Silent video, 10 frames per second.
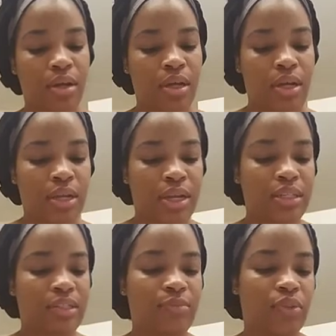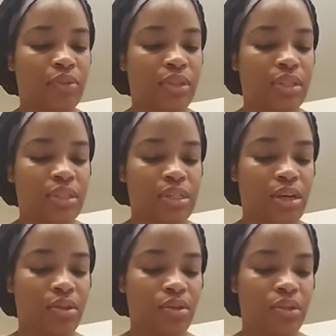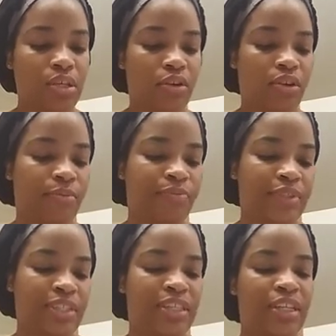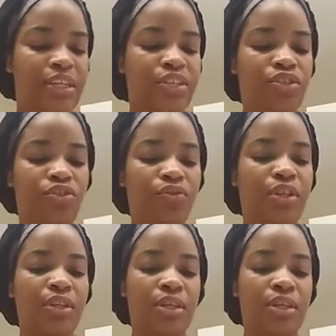Next, I'm using this other serum, CNE Strength.